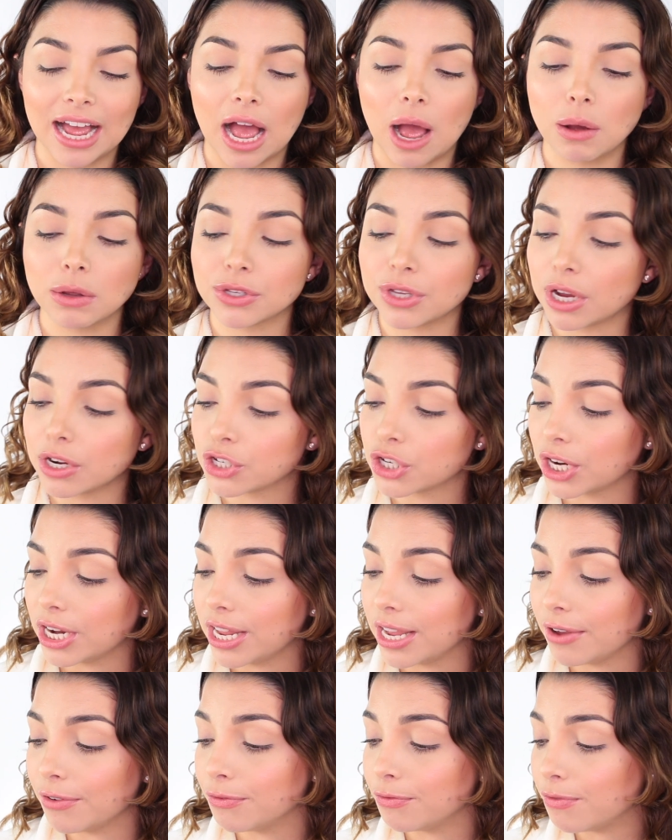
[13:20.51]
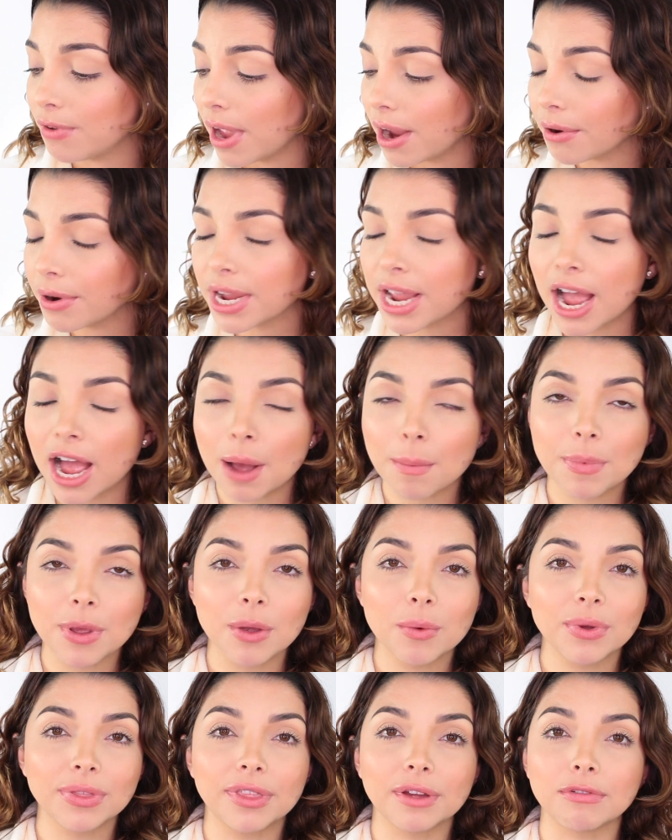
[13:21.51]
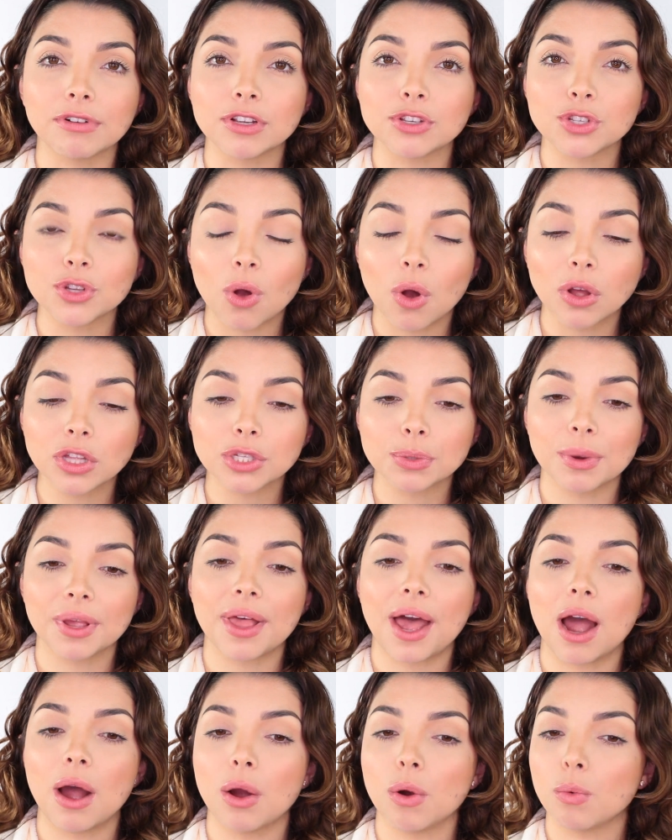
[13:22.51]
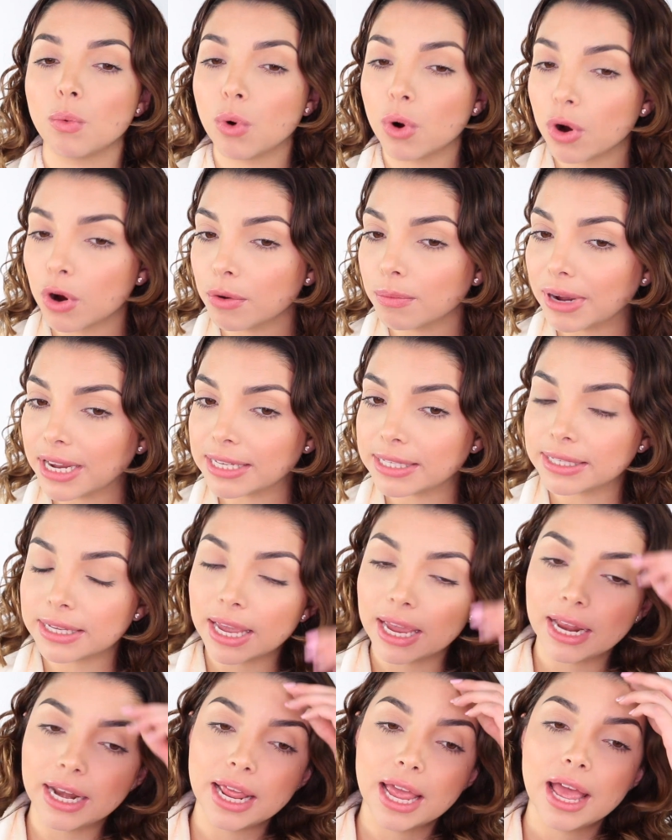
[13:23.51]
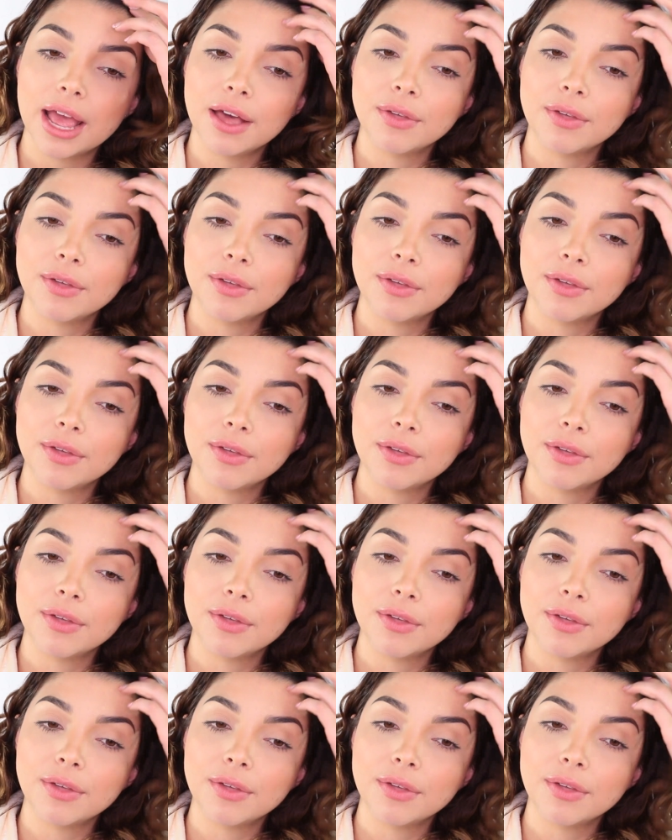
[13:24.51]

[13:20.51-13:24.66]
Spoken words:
I was actually very happy with the results, with how it wore on my skin.